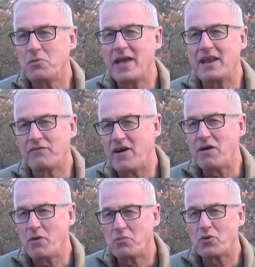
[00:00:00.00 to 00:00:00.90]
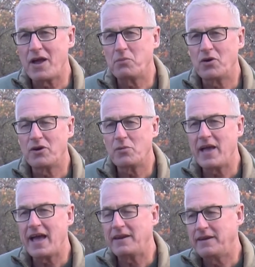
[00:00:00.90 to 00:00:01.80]
we had a 5-way primary. We
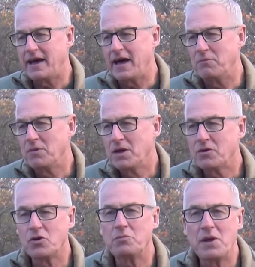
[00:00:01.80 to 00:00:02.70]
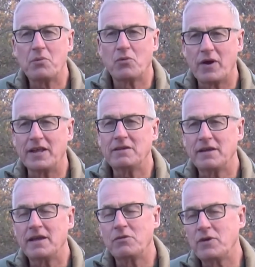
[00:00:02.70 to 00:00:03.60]
had good people running,
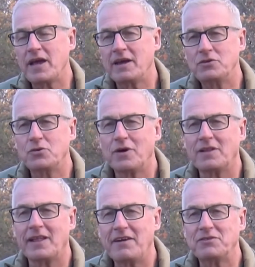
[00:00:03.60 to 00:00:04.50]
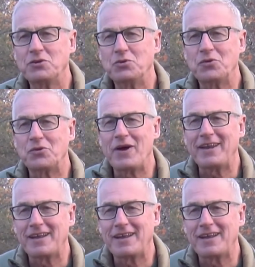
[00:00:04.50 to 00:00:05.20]
and we had 2 on the left and 2 on the right.